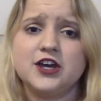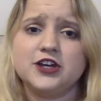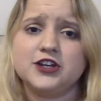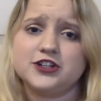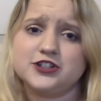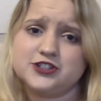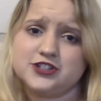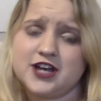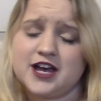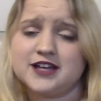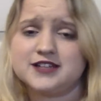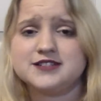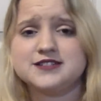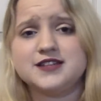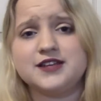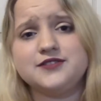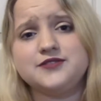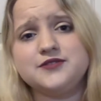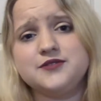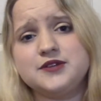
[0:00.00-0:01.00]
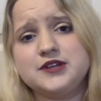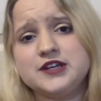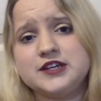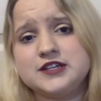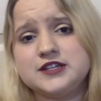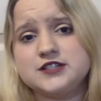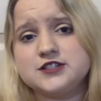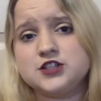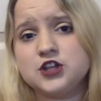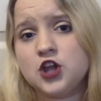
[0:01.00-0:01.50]
your chest, that
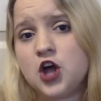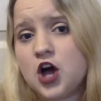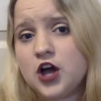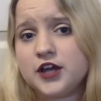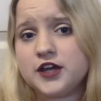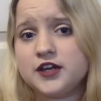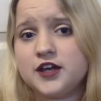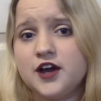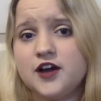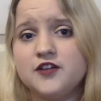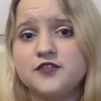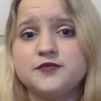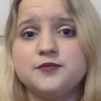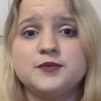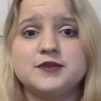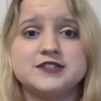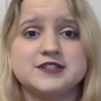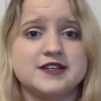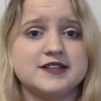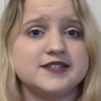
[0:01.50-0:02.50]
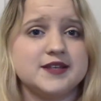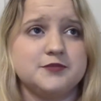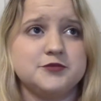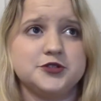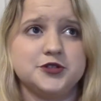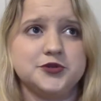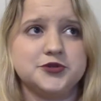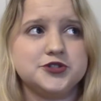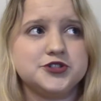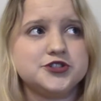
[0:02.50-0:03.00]
is long enough, and since I'm
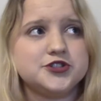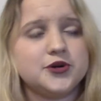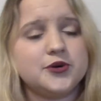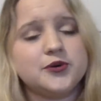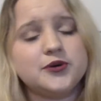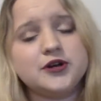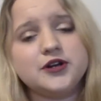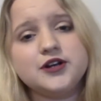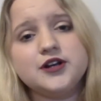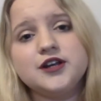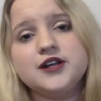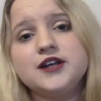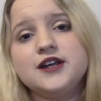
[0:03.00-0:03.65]
so short,